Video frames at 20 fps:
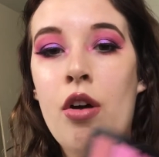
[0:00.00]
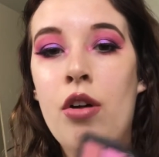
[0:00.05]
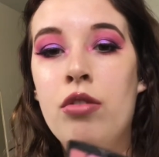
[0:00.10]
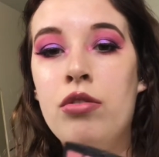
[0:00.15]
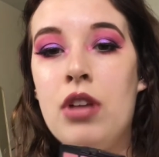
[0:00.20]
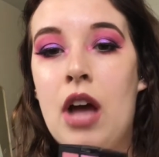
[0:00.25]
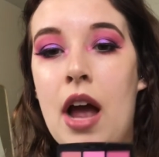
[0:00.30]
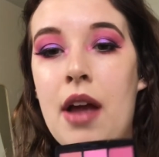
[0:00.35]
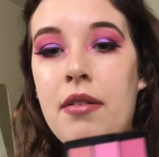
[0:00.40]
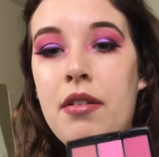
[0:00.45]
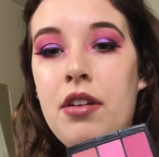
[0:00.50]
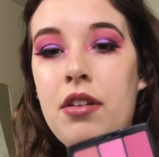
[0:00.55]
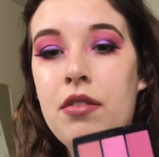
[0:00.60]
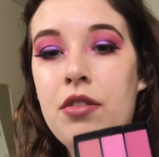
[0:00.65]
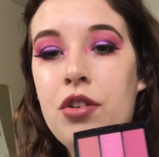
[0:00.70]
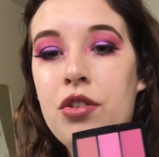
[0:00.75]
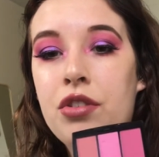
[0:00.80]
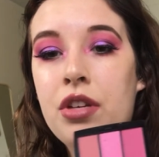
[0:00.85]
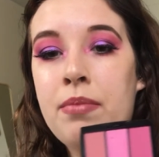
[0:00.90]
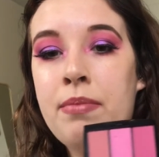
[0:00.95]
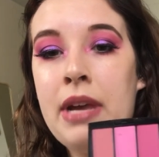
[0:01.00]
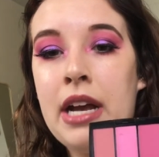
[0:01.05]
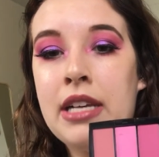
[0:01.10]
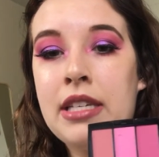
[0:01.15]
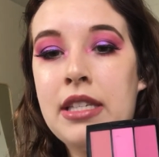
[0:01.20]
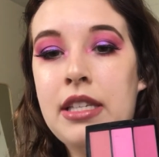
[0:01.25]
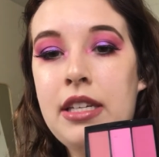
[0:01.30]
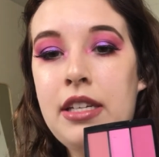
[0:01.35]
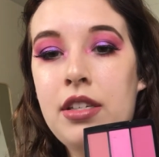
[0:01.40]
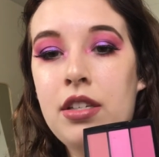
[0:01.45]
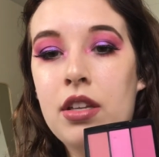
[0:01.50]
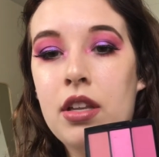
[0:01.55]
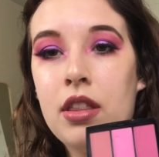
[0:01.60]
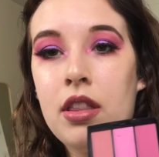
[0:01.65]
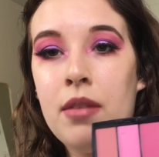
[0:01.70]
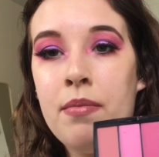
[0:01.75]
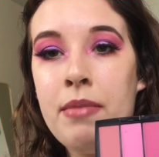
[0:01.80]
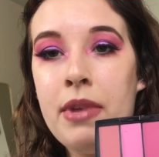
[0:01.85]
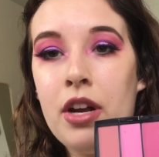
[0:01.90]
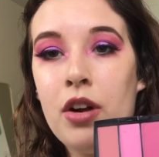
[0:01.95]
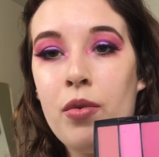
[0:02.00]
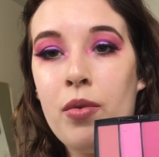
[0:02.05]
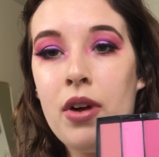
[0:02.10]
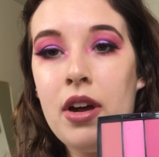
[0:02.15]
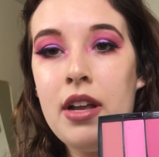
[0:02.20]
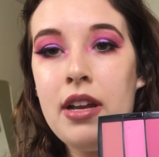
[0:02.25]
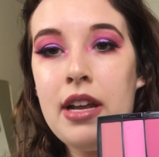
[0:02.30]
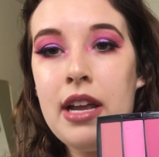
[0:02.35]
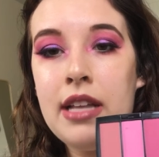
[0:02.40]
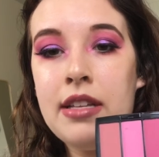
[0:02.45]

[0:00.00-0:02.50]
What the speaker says: So I usually mix the middle one